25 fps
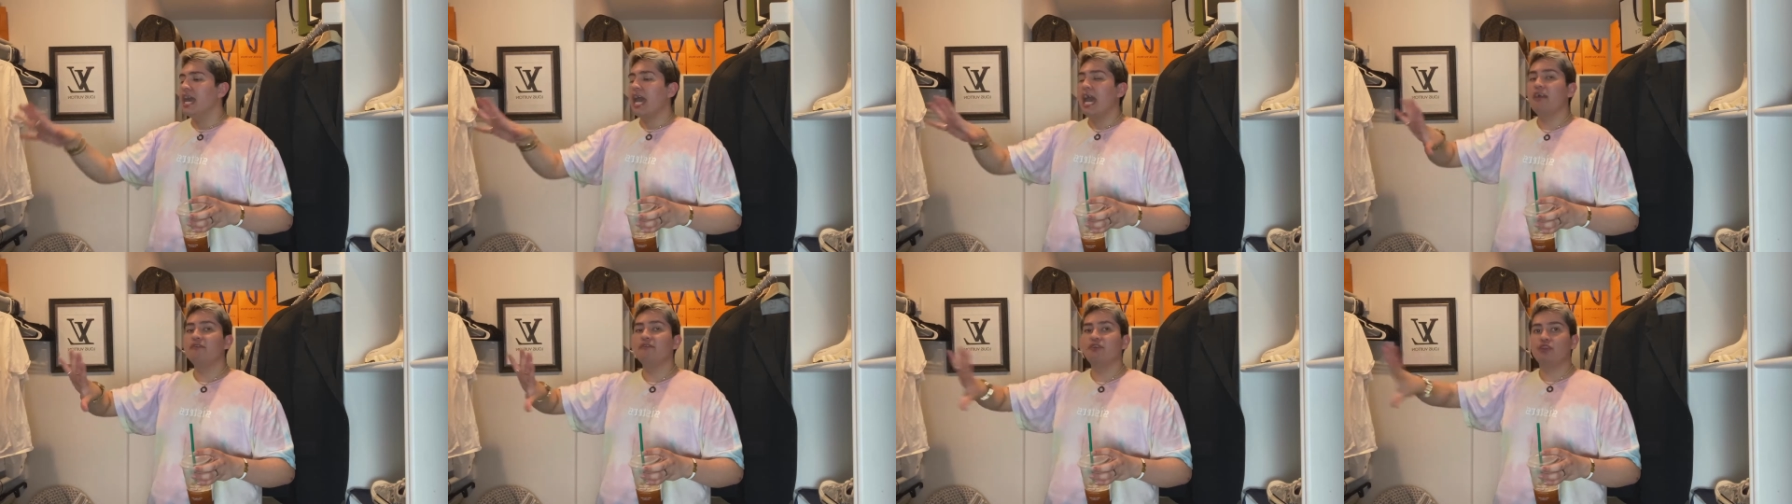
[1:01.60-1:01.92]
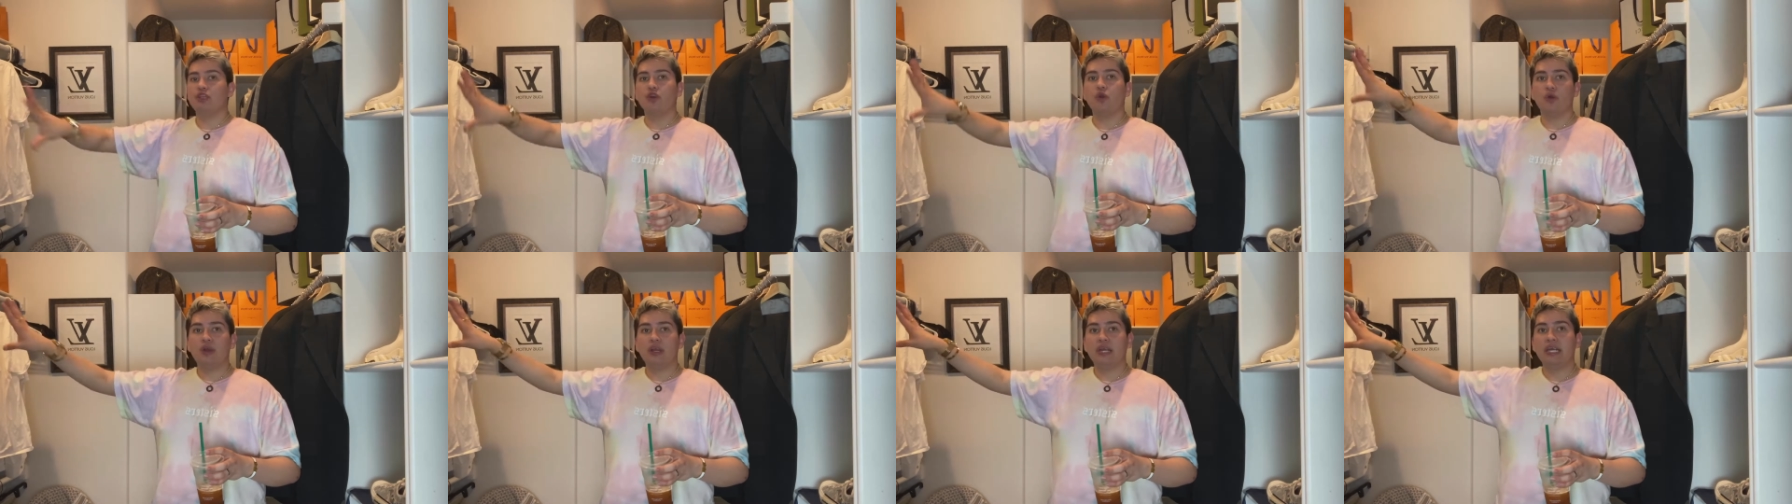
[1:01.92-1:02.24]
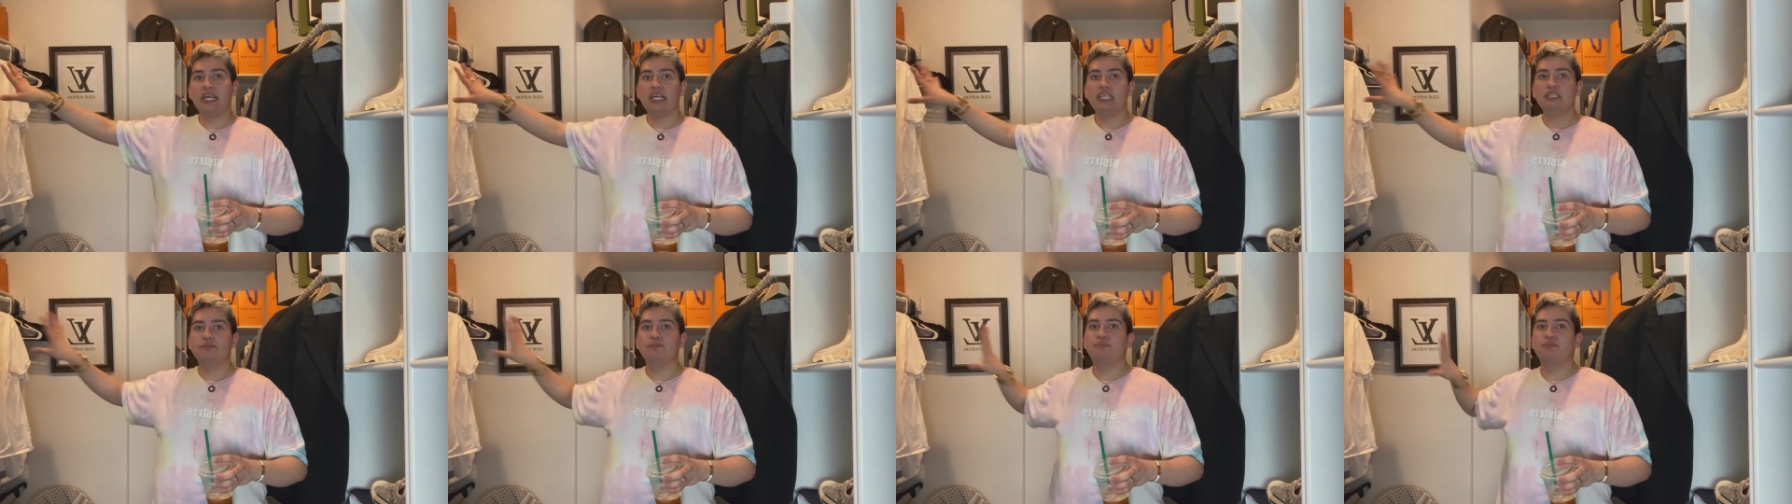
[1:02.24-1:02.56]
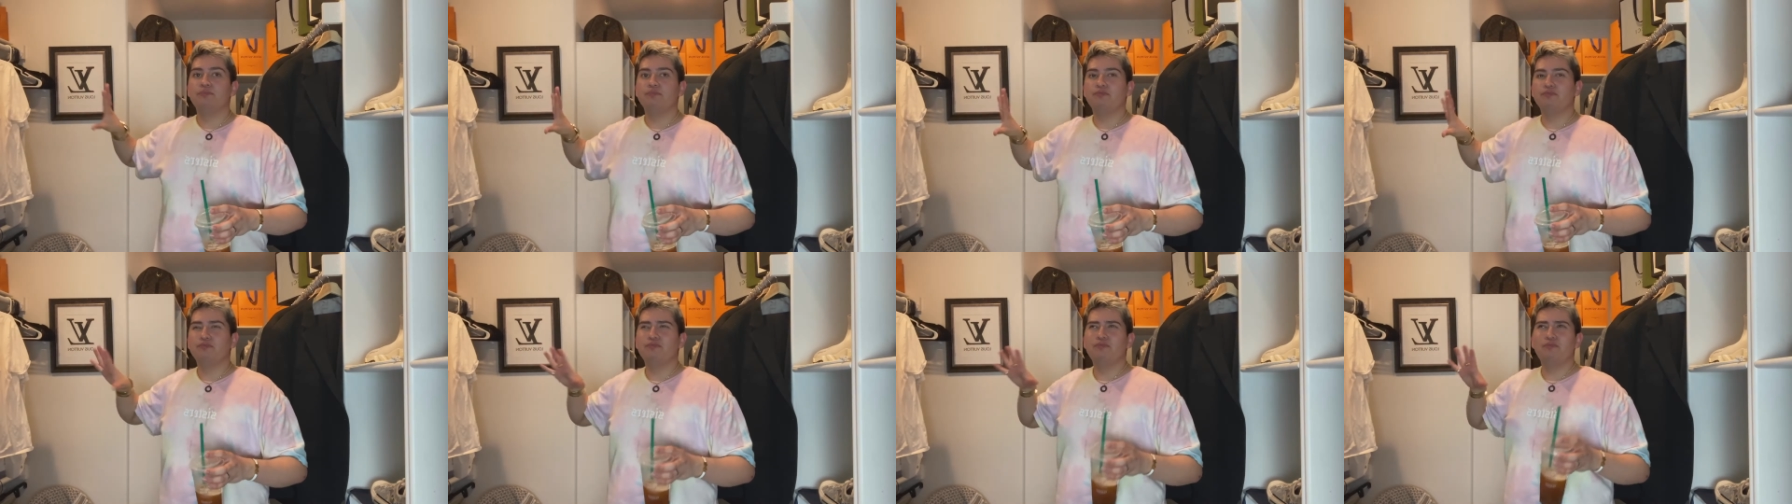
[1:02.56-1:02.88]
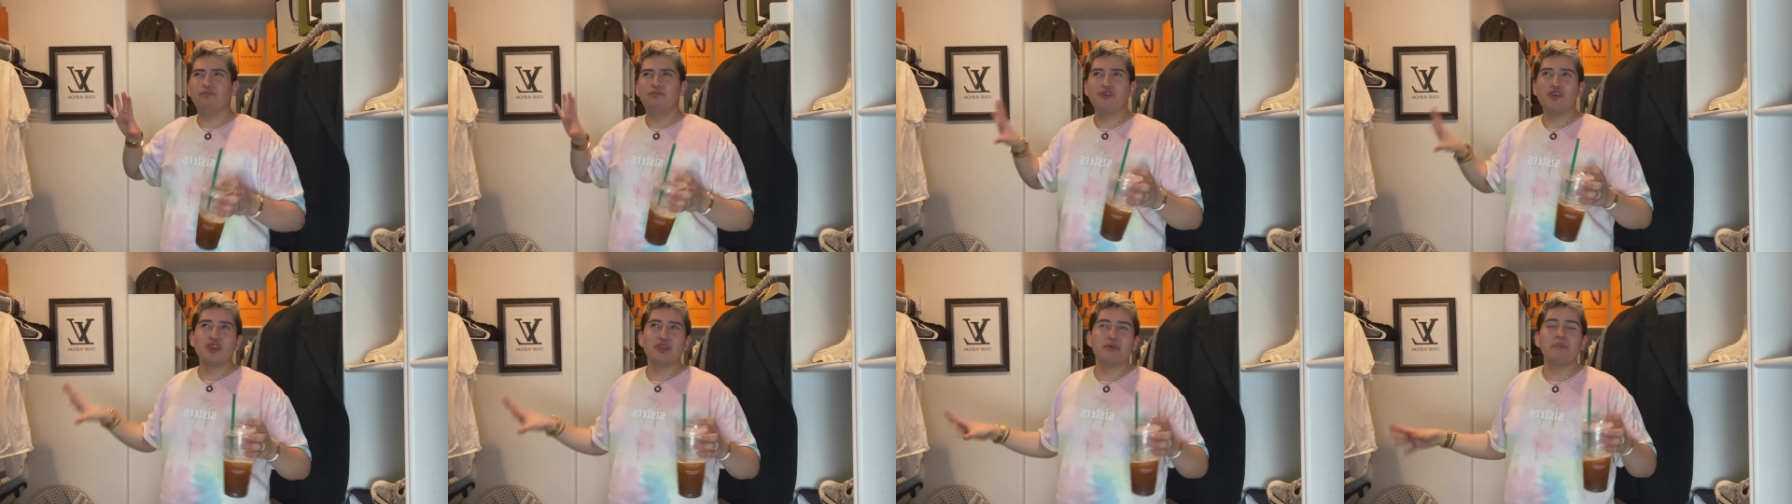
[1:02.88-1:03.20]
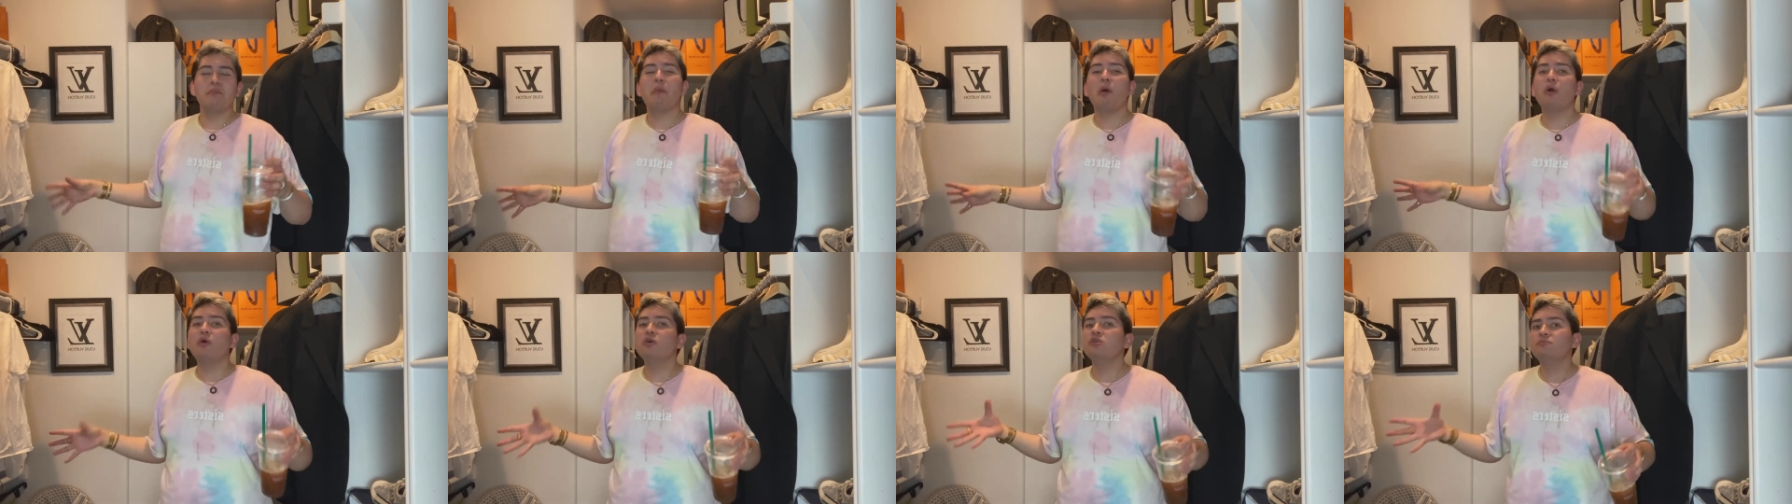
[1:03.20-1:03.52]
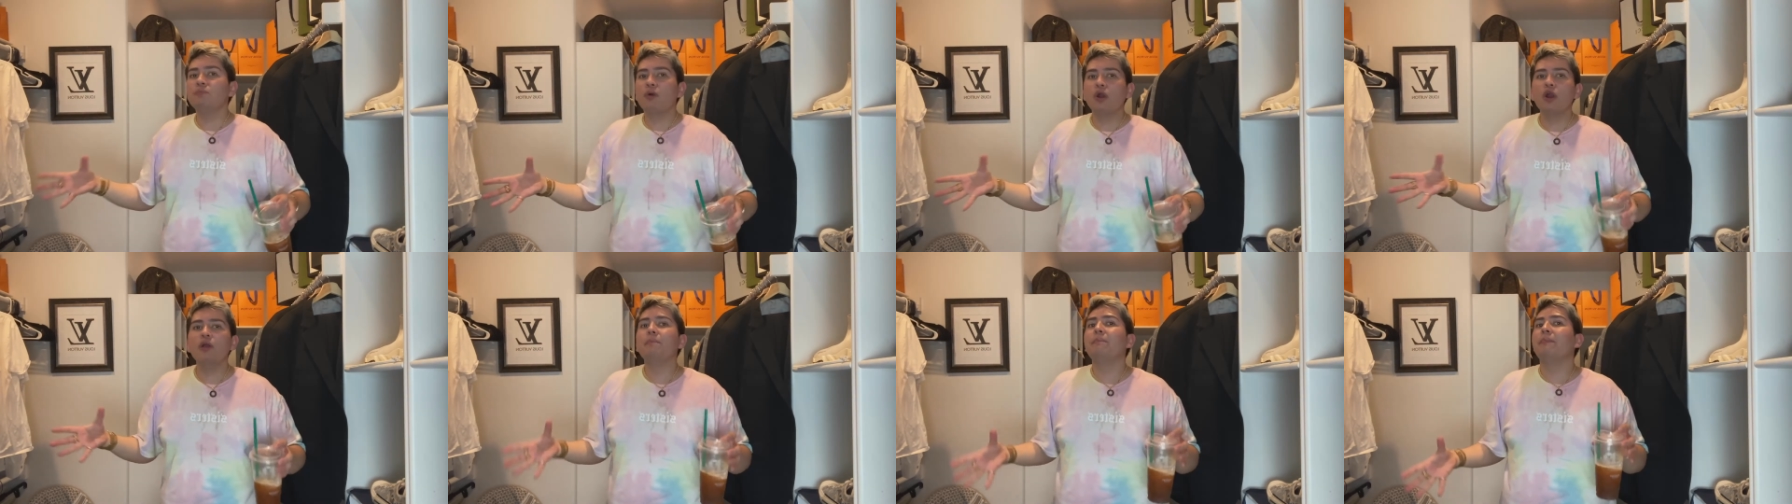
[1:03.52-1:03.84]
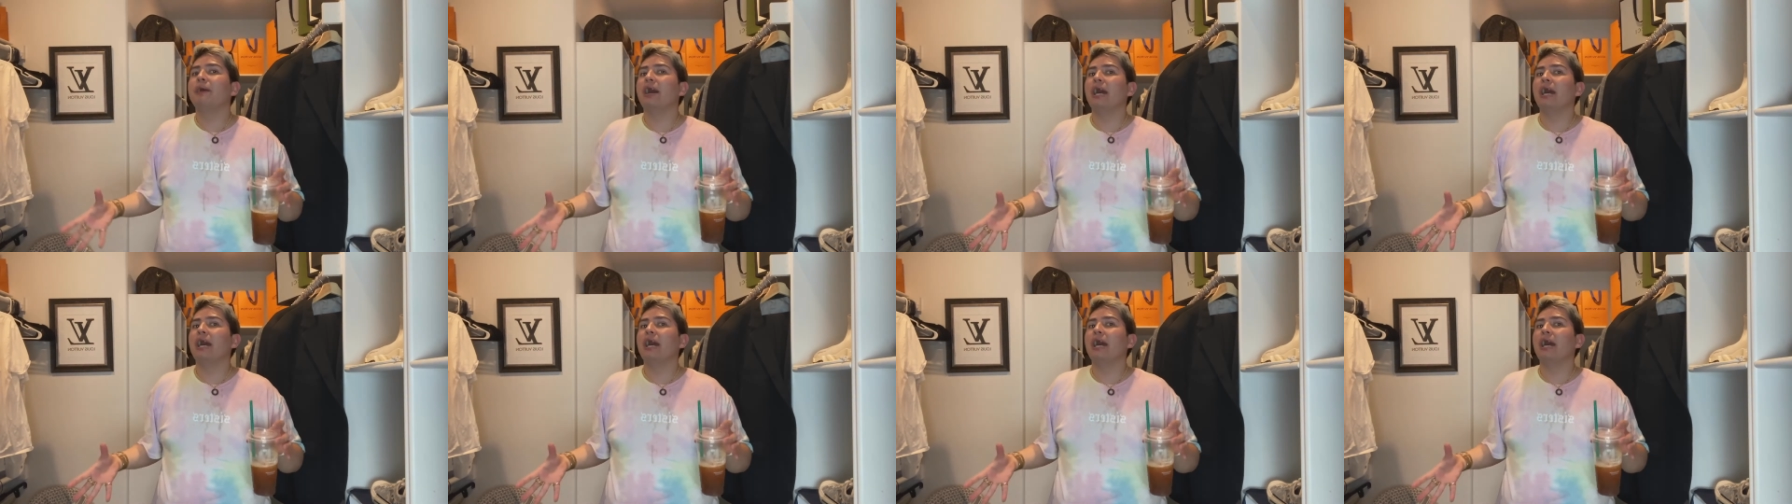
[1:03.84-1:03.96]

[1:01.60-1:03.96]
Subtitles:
everything organized for the most part